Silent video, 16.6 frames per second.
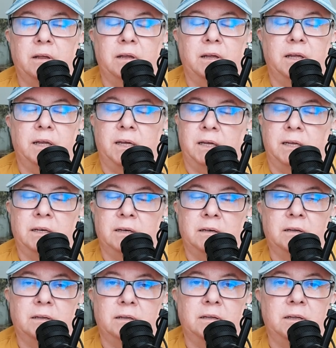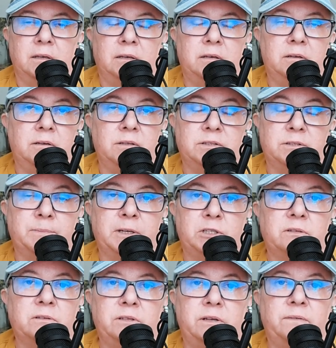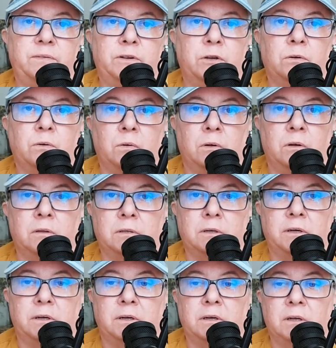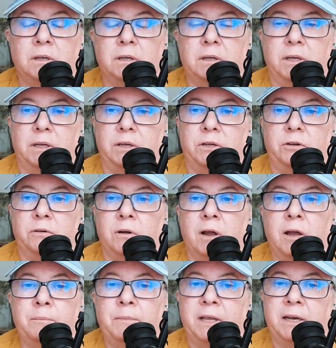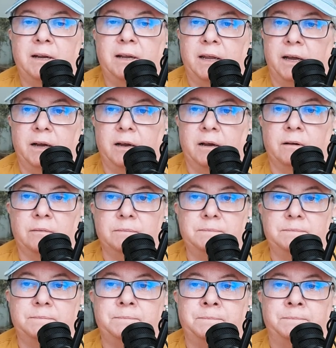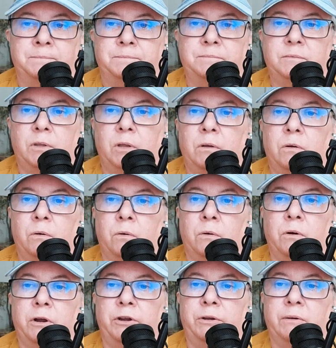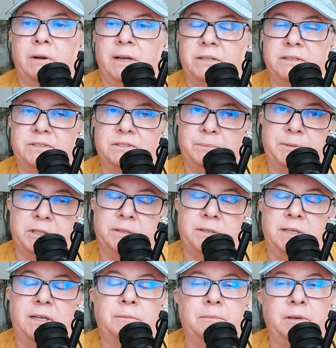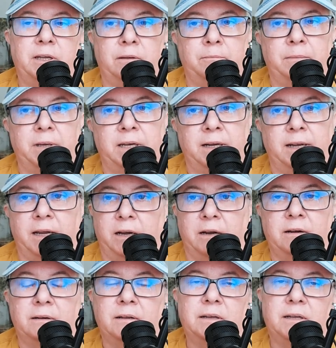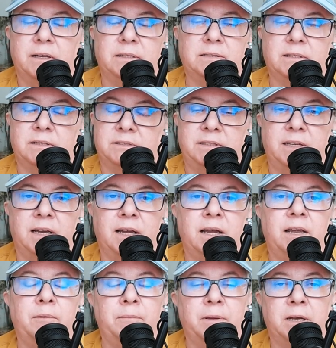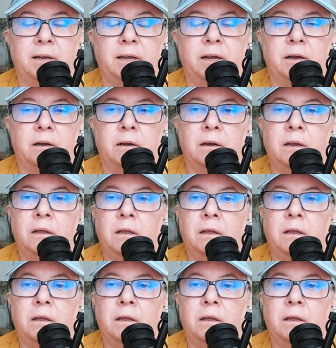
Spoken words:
And in especially if you're older and you're on Medicare or you're on disability and Medicare, SSDI and Medicare,